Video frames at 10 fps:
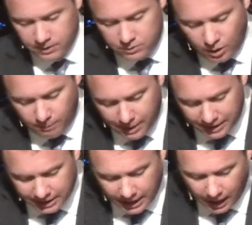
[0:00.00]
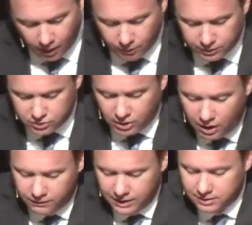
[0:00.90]
to Abednego, the
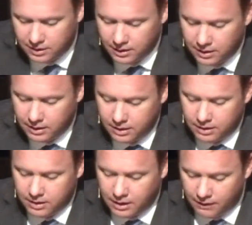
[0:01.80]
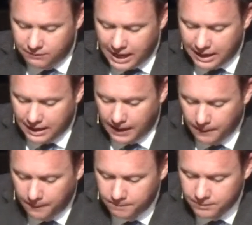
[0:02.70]
servant of
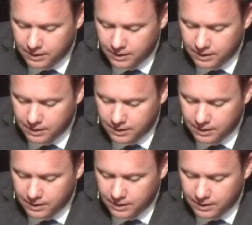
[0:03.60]
Nego.